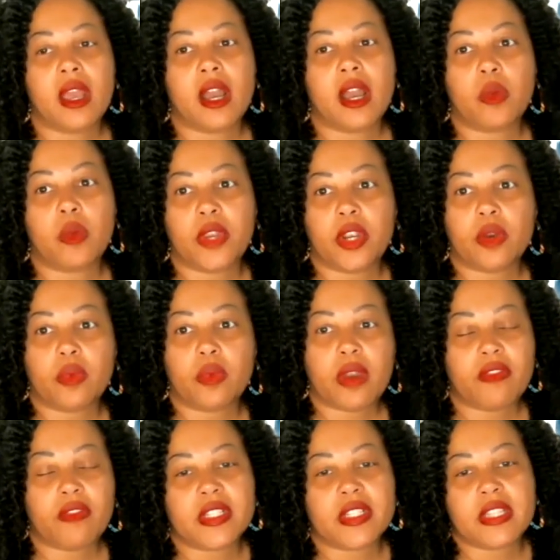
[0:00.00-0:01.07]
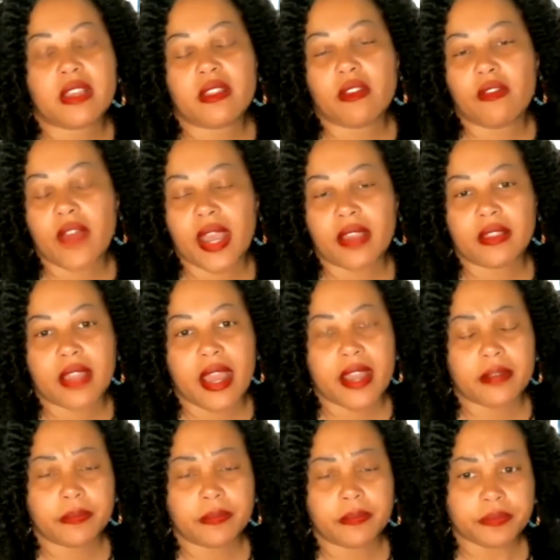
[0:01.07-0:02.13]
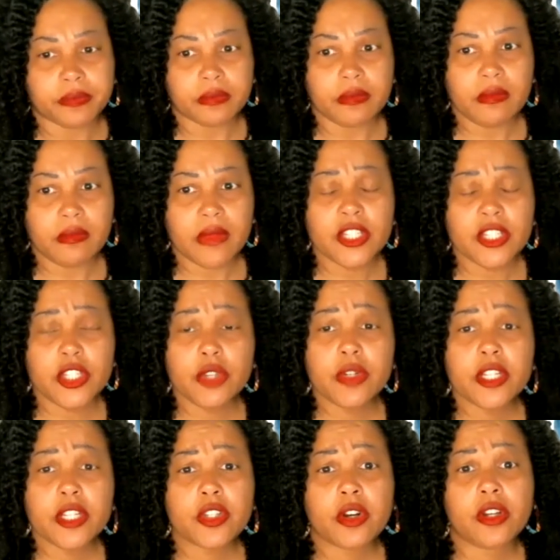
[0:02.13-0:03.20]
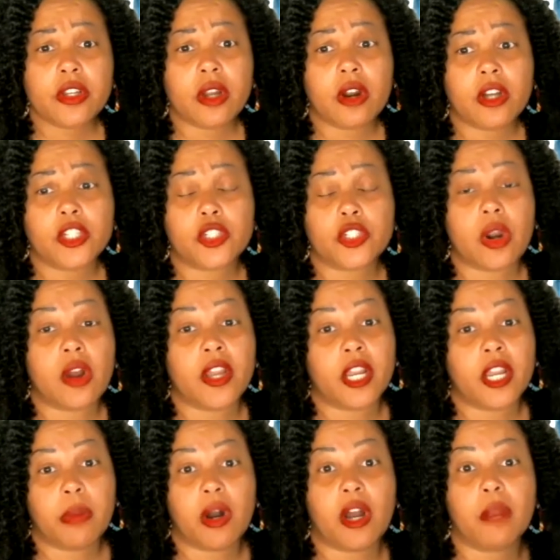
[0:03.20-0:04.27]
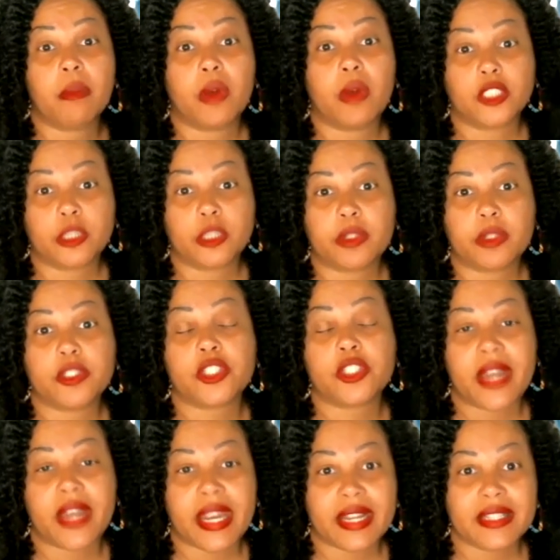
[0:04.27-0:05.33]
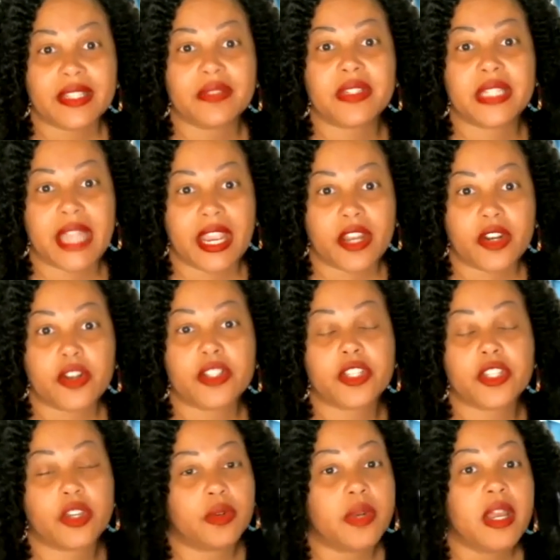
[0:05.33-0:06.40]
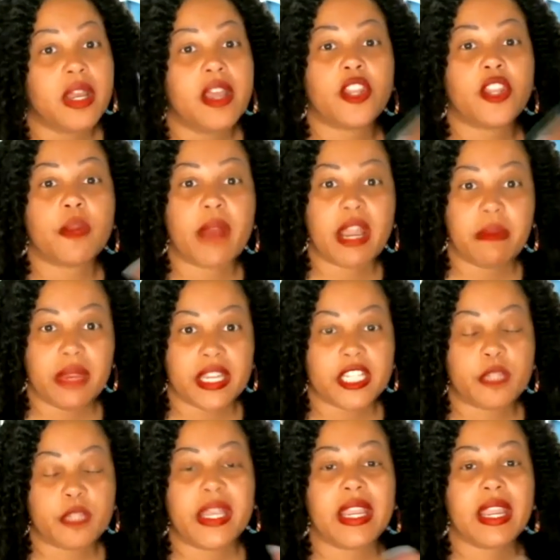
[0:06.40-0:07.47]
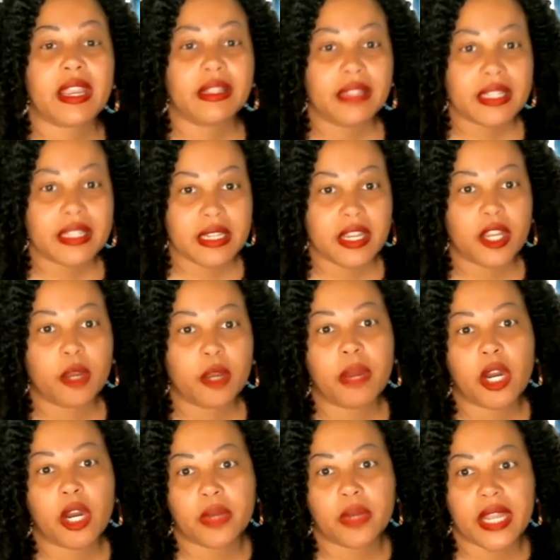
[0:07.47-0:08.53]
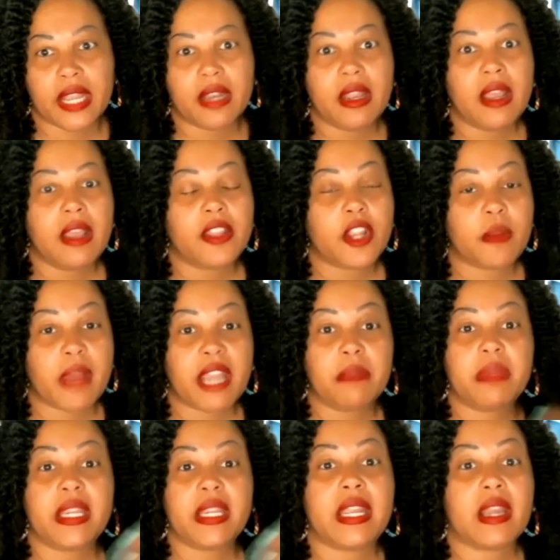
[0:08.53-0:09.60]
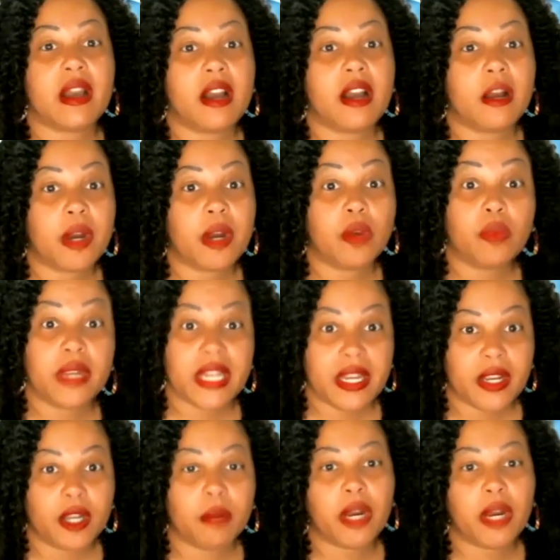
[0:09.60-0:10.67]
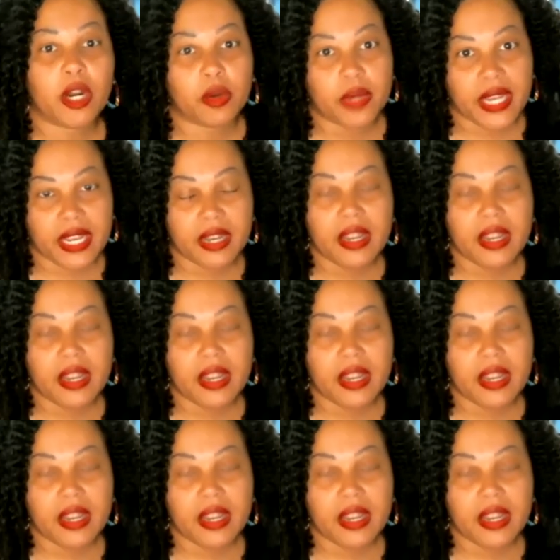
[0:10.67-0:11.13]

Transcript: we are referencing the fact that students are drawing upon multiple strands of standards. So there might be a speaking and listening component. There might be a reading component.